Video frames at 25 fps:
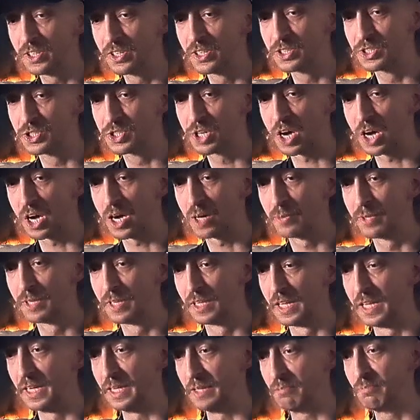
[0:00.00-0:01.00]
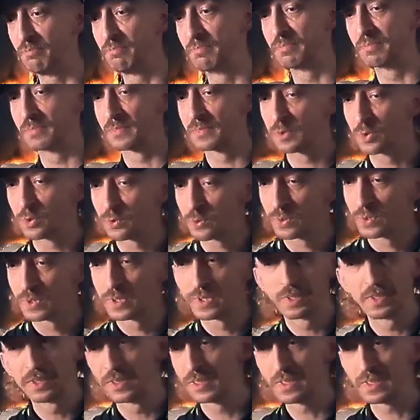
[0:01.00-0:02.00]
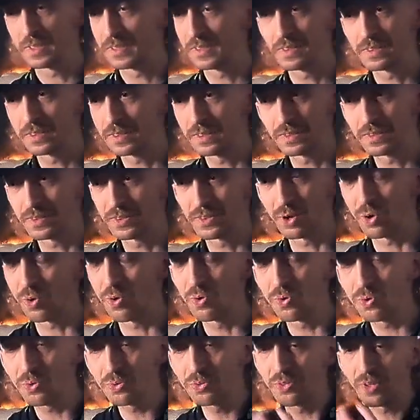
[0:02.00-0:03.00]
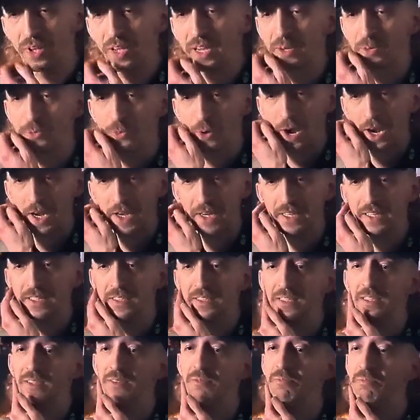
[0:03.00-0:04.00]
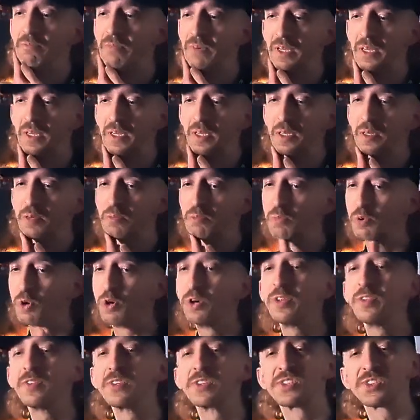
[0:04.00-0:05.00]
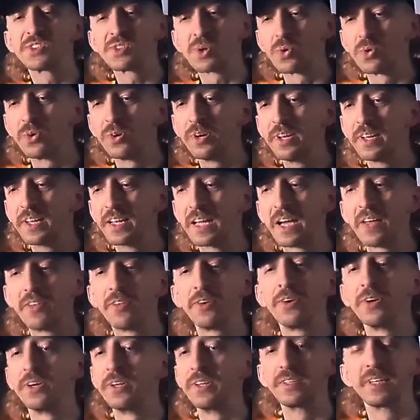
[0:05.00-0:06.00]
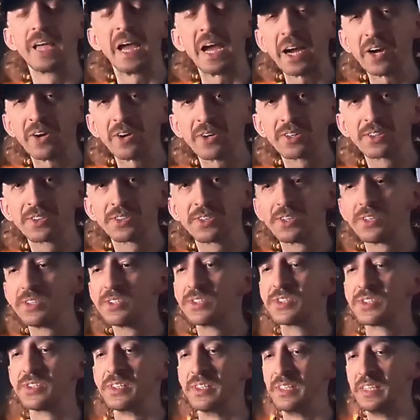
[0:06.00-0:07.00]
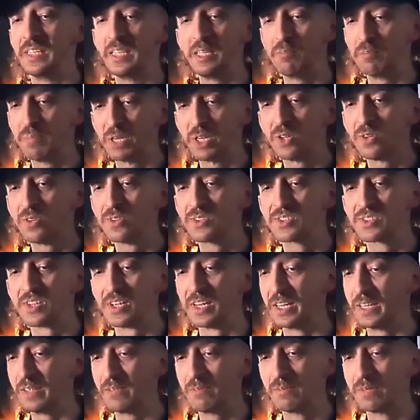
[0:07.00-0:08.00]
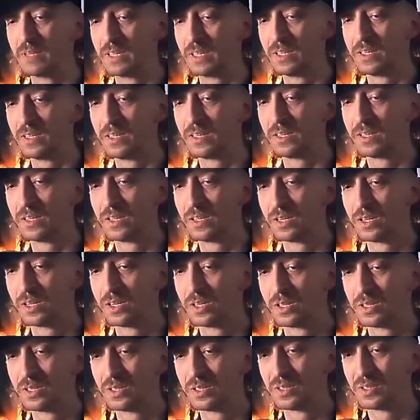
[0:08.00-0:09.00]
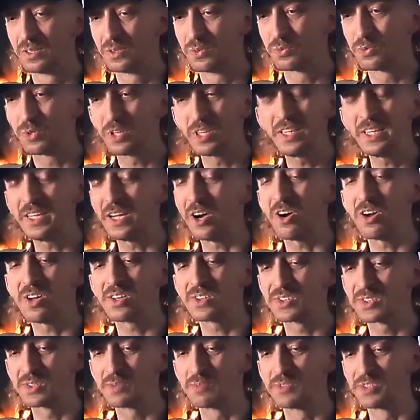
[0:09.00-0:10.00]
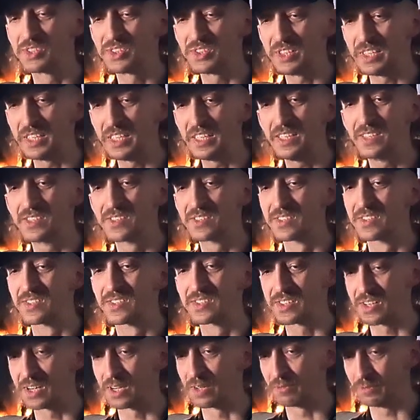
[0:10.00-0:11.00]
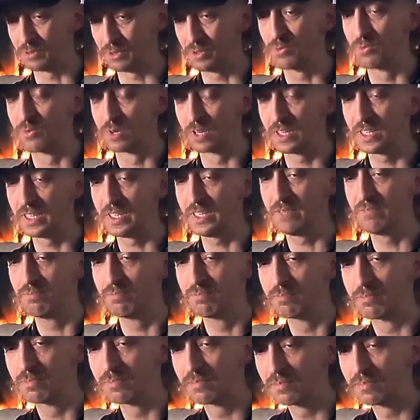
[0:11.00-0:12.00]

good job at like the whole thing, writing and putting the story together and characters, and he builds like really awesome scenes and stuff. You really